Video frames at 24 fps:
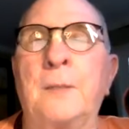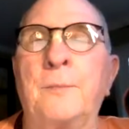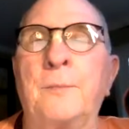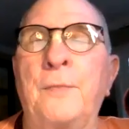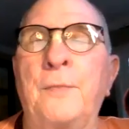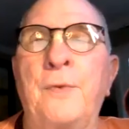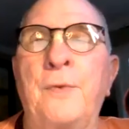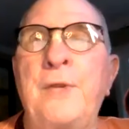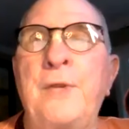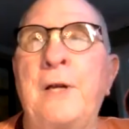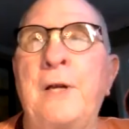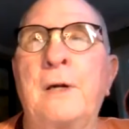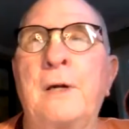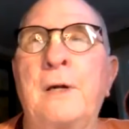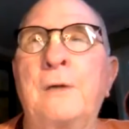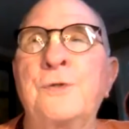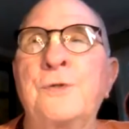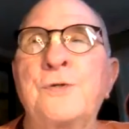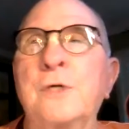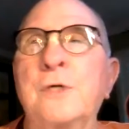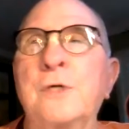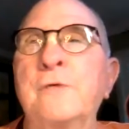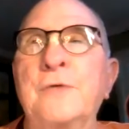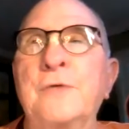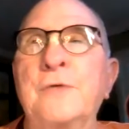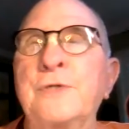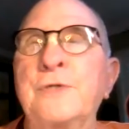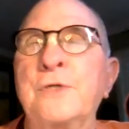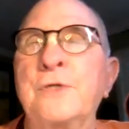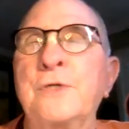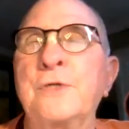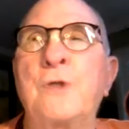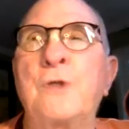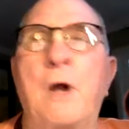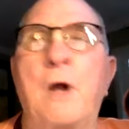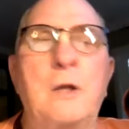their service
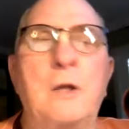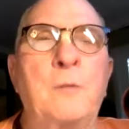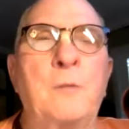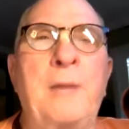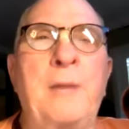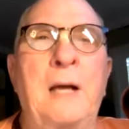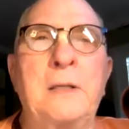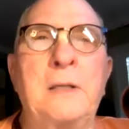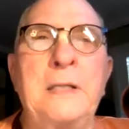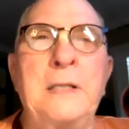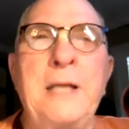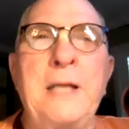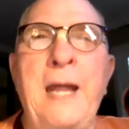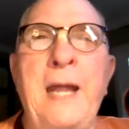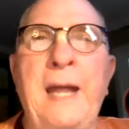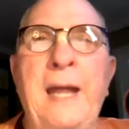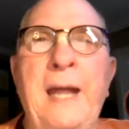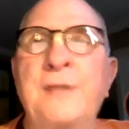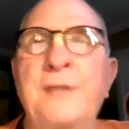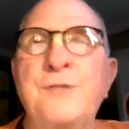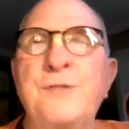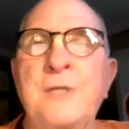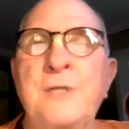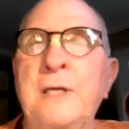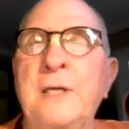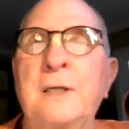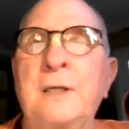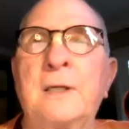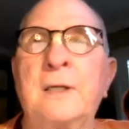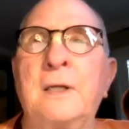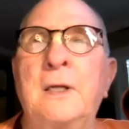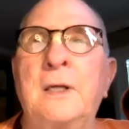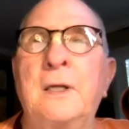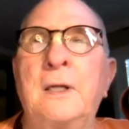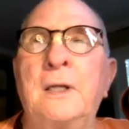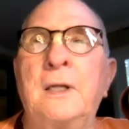is all about enhancing
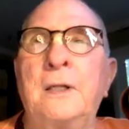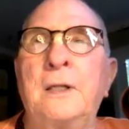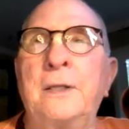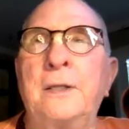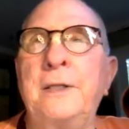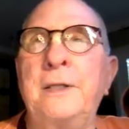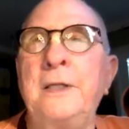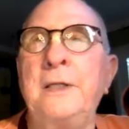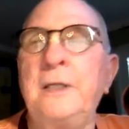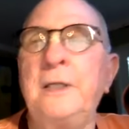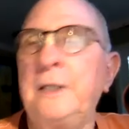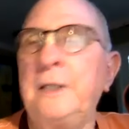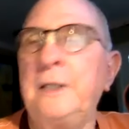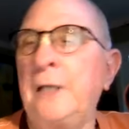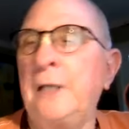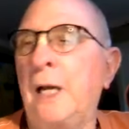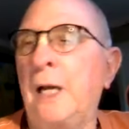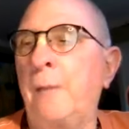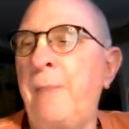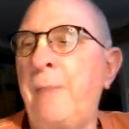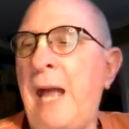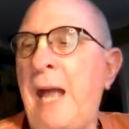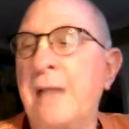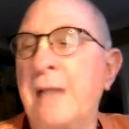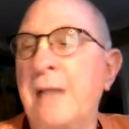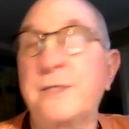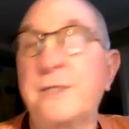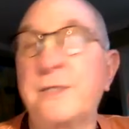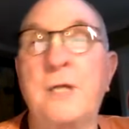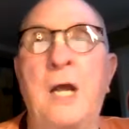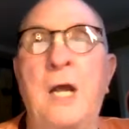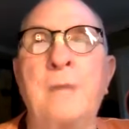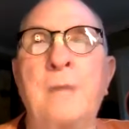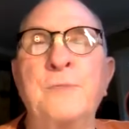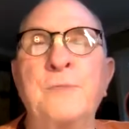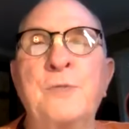the
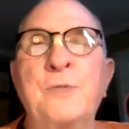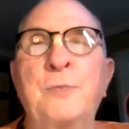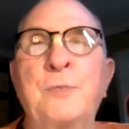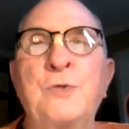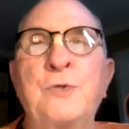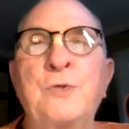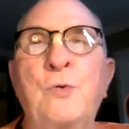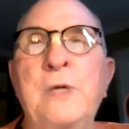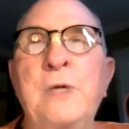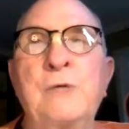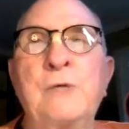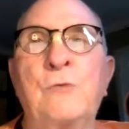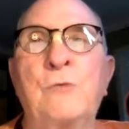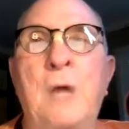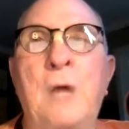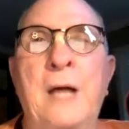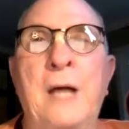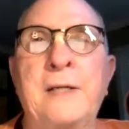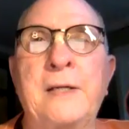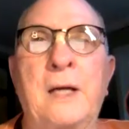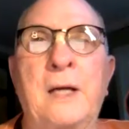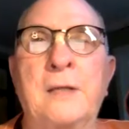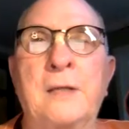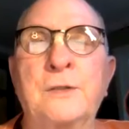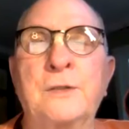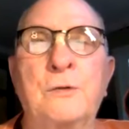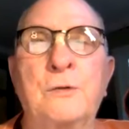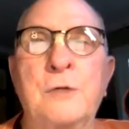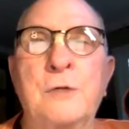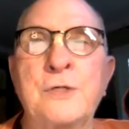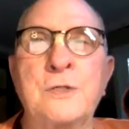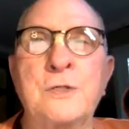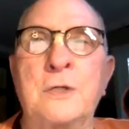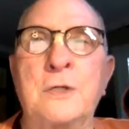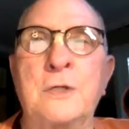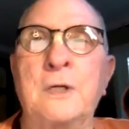pastimes between Radha and
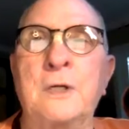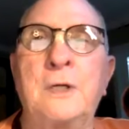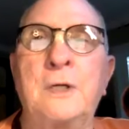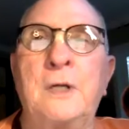Krishna.